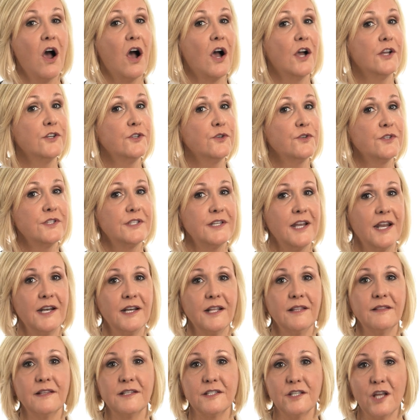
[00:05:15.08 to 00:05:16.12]

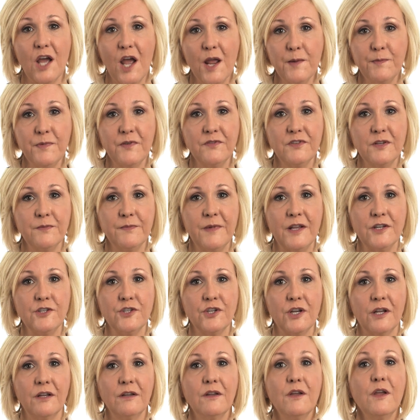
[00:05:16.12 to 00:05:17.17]
Understanding the type of
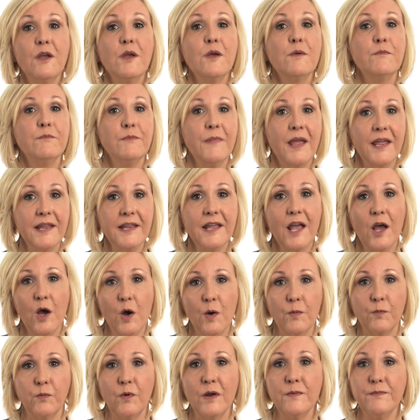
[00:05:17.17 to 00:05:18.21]
dementia may
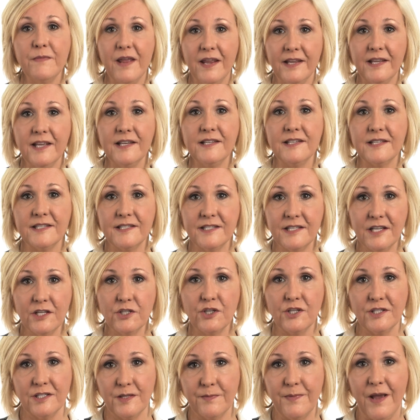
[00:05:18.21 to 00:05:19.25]
help when making
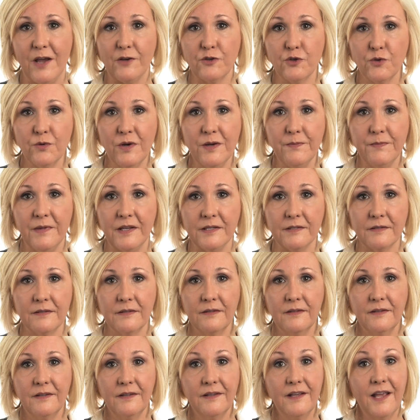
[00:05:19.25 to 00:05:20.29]
decisions about treatment,
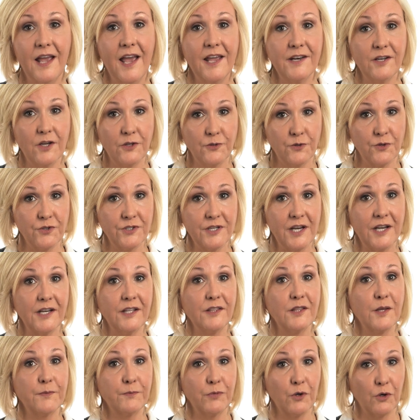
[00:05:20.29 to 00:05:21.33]
and
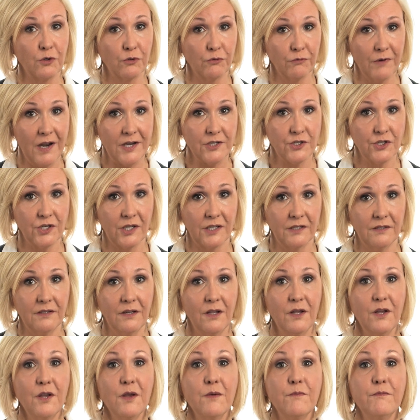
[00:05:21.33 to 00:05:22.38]
understanding the progression
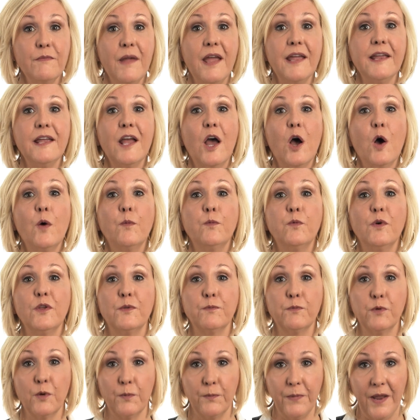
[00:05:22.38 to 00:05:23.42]
may help
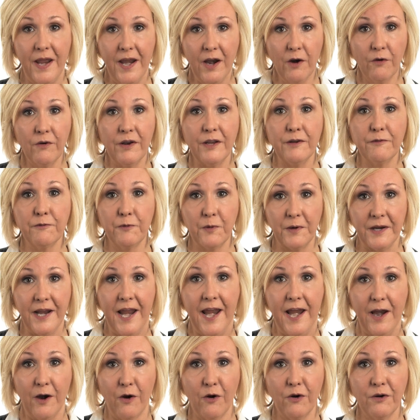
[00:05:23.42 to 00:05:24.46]
with preparing for
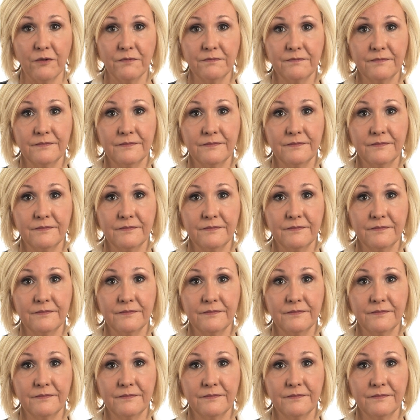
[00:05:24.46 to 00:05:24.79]
care.